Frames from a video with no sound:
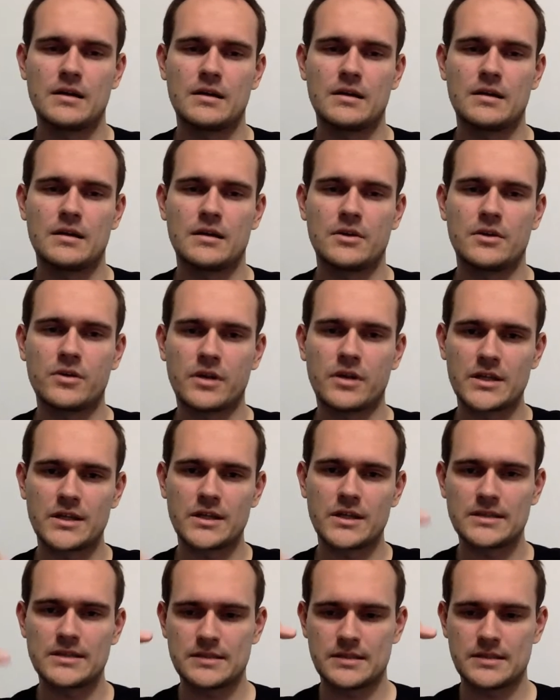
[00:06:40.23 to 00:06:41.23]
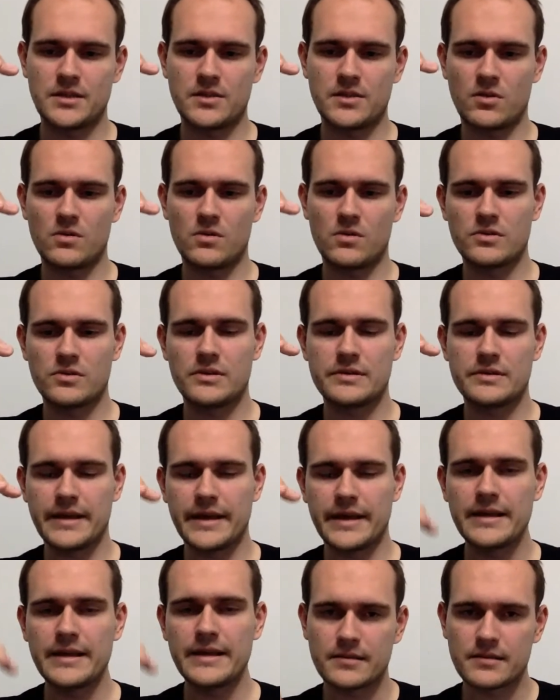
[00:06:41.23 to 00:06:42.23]
you can actually see all the
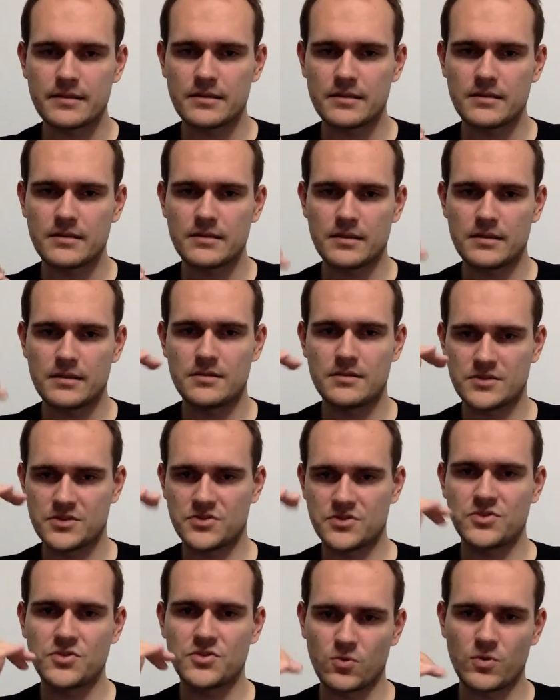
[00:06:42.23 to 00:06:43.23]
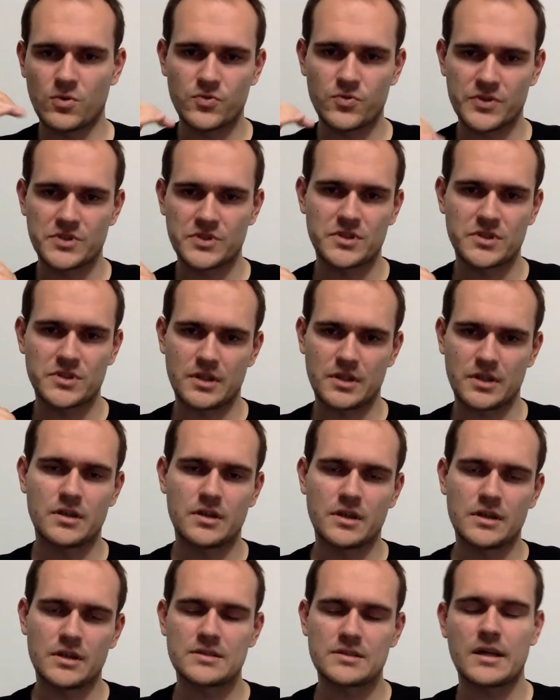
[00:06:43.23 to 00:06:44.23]
data that is stored within
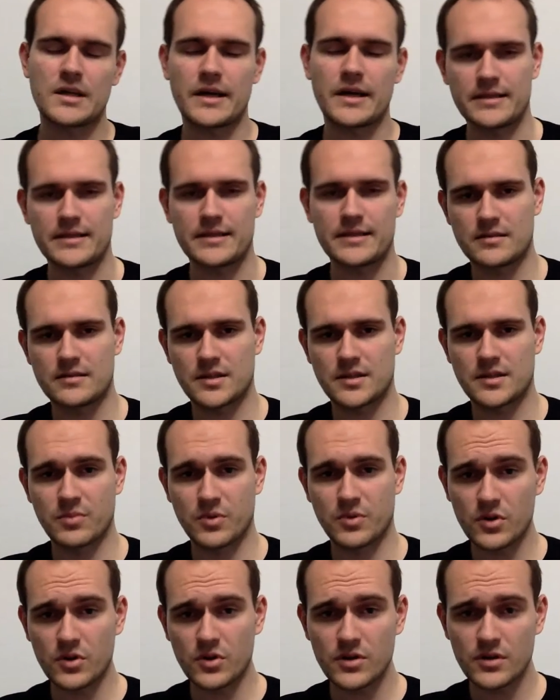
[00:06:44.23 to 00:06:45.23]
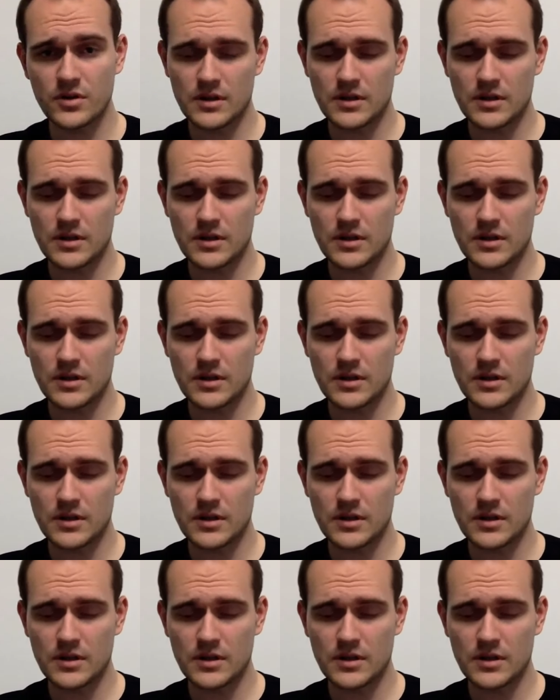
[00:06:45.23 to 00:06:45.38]
inside the book.